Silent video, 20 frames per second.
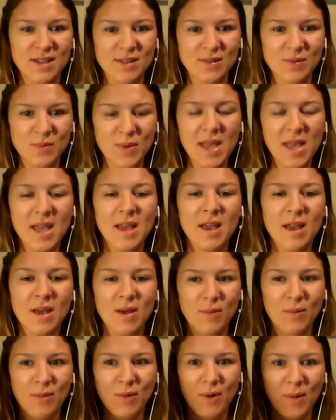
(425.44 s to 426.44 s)
next week,
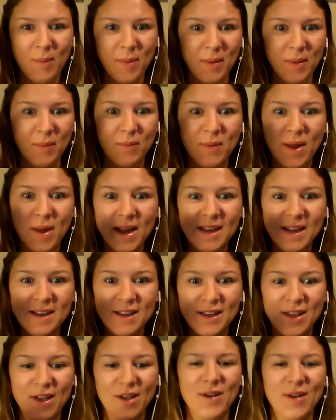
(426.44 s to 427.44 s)
we'll be ready
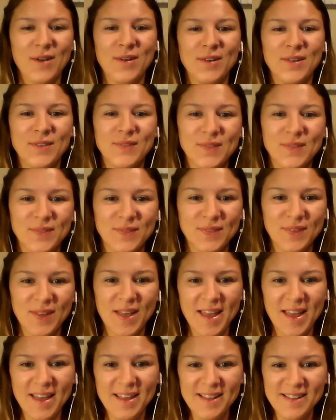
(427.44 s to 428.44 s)
to go.
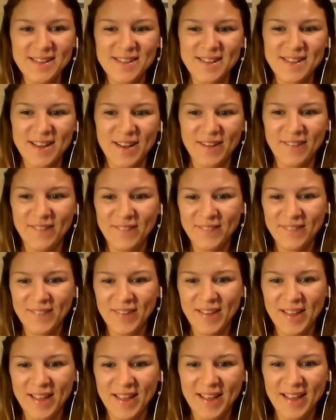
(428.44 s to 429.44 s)
Okay? So,
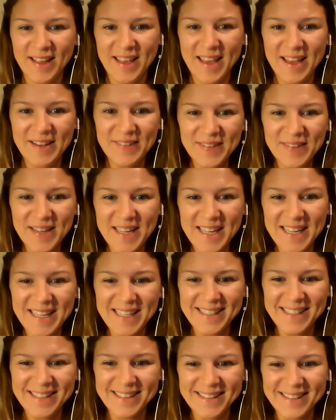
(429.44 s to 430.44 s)
can't
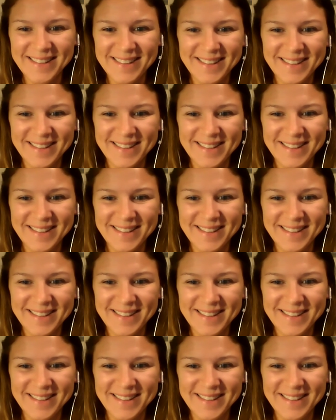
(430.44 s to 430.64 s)
wait.